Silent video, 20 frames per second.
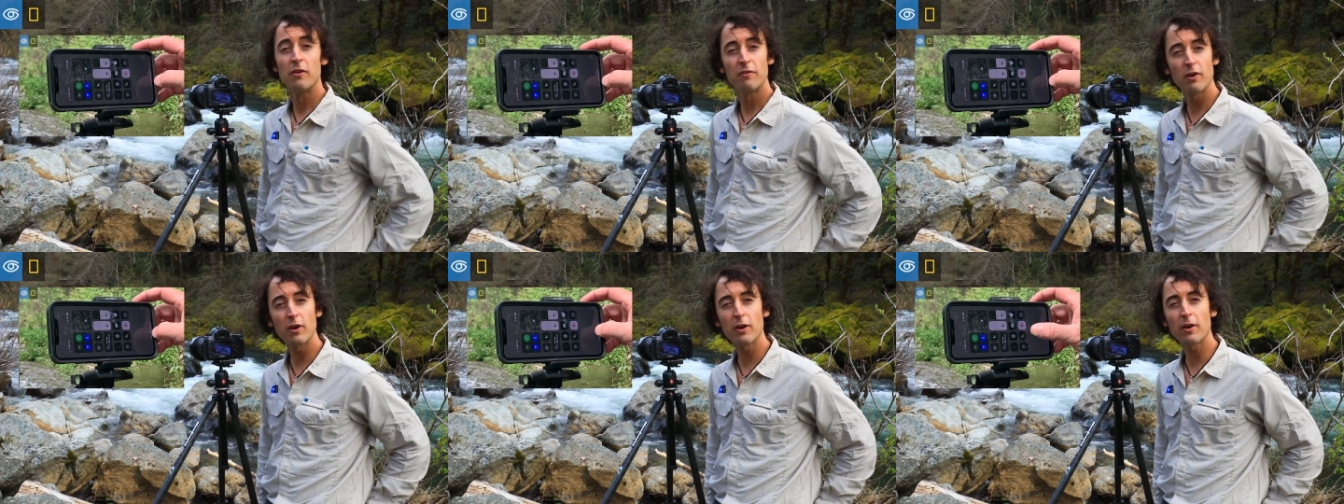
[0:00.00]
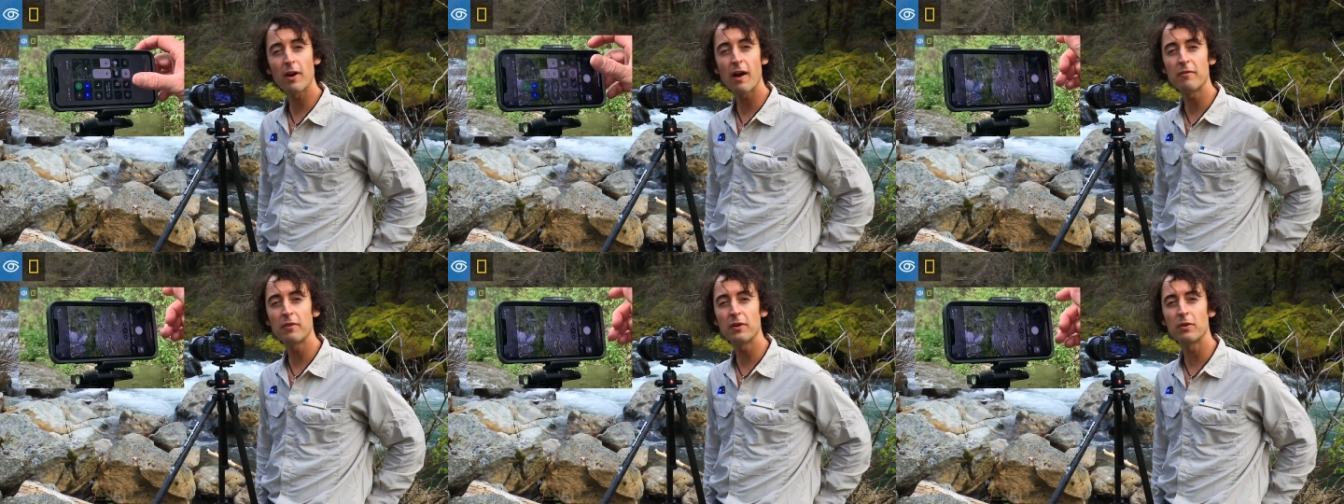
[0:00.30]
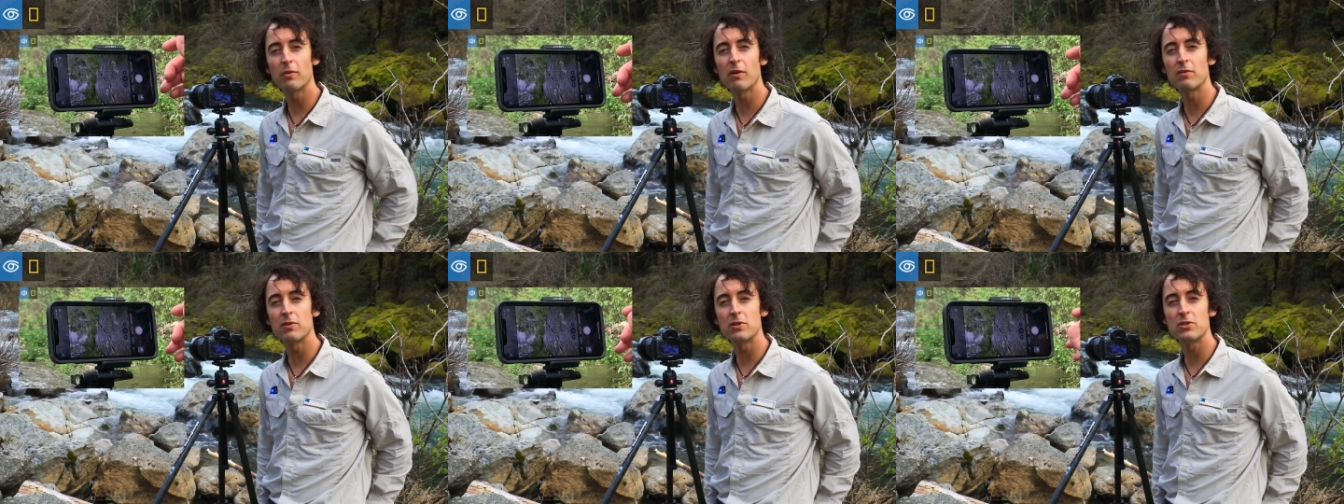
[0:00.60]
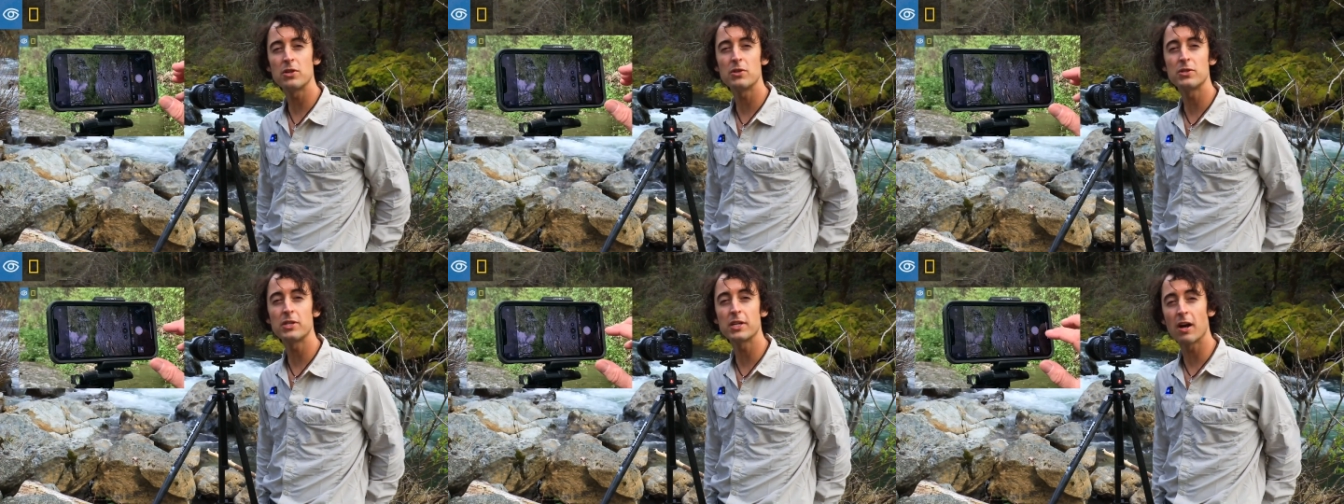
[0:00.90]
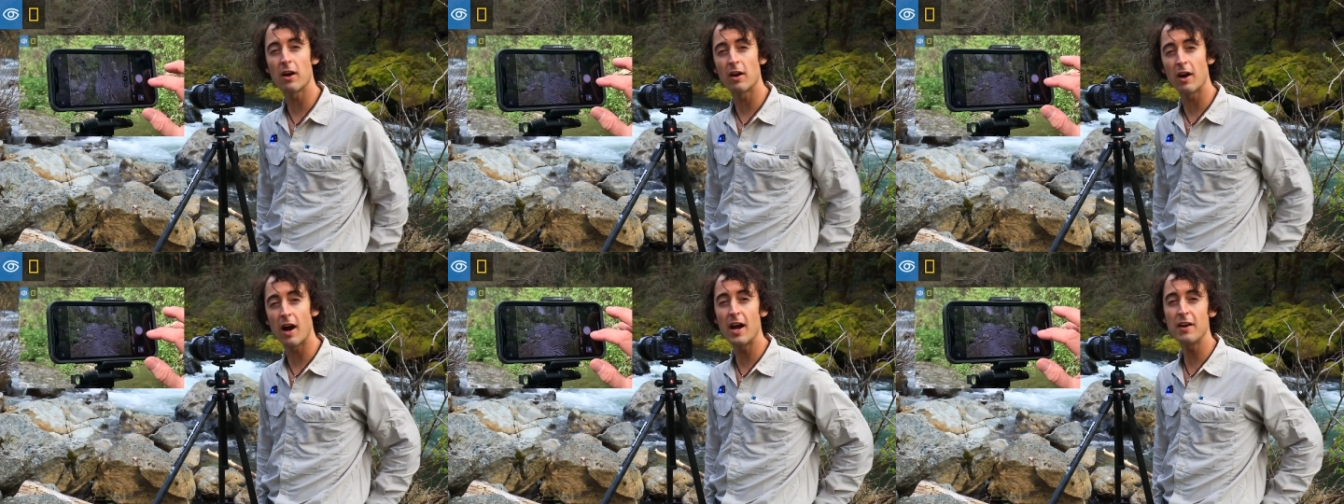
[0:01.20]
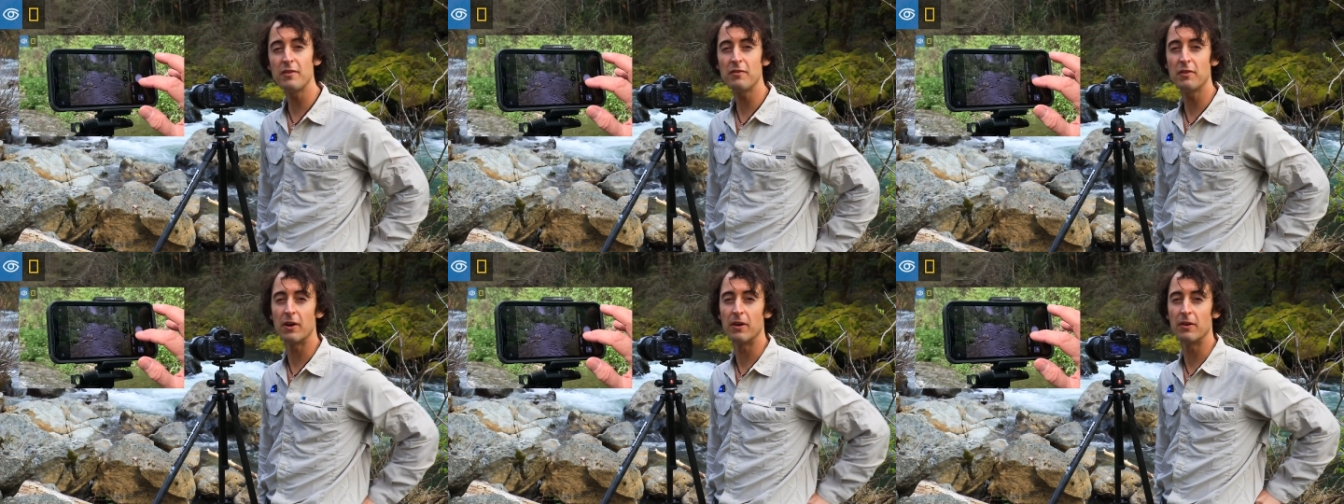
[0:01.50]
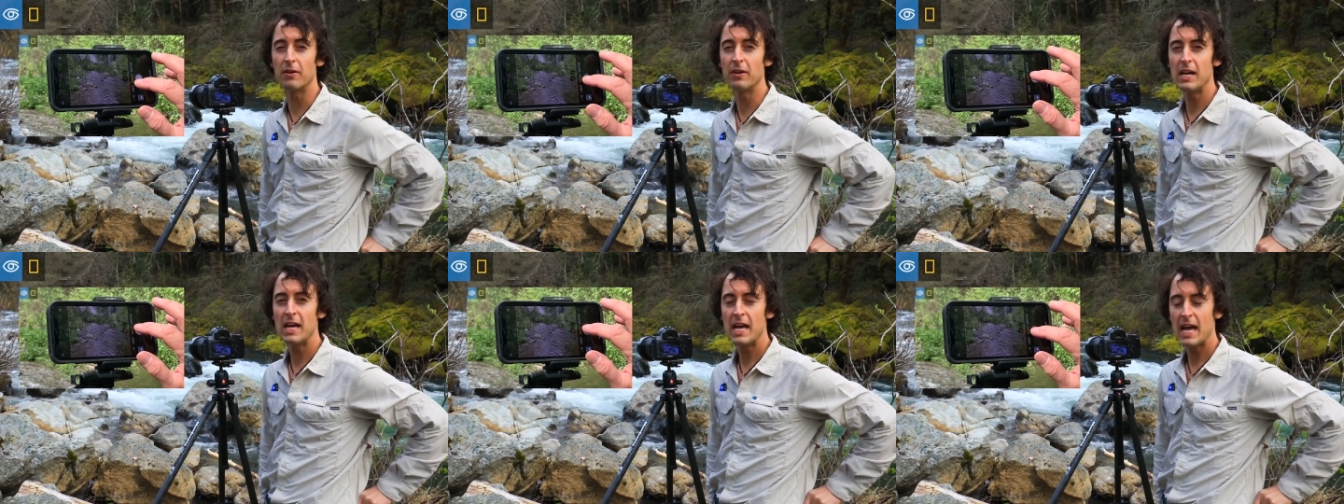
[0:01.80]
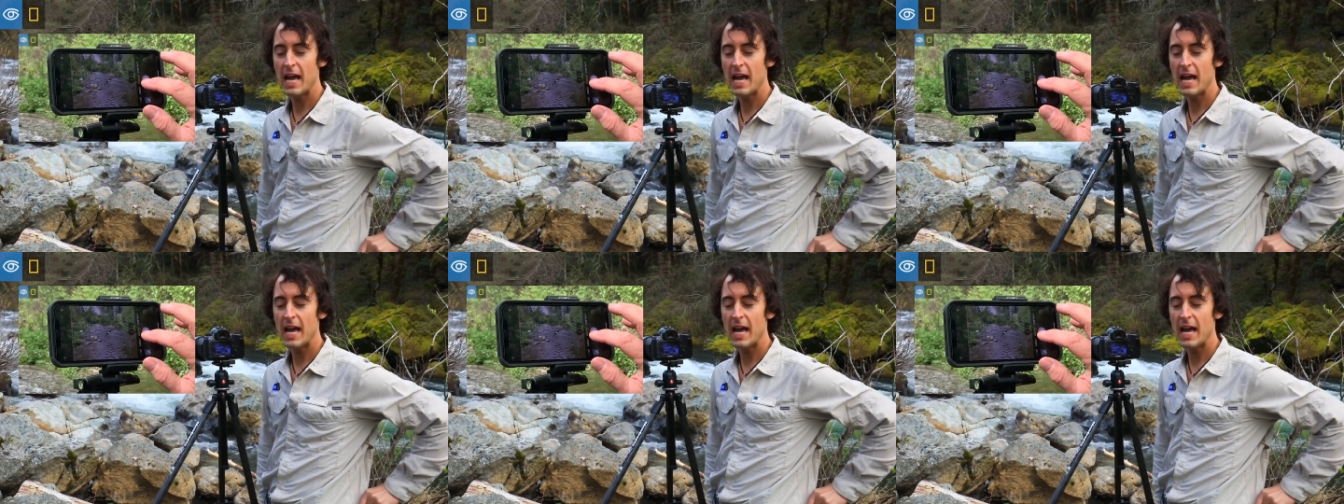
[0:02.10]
photographing rivers using our iPhone.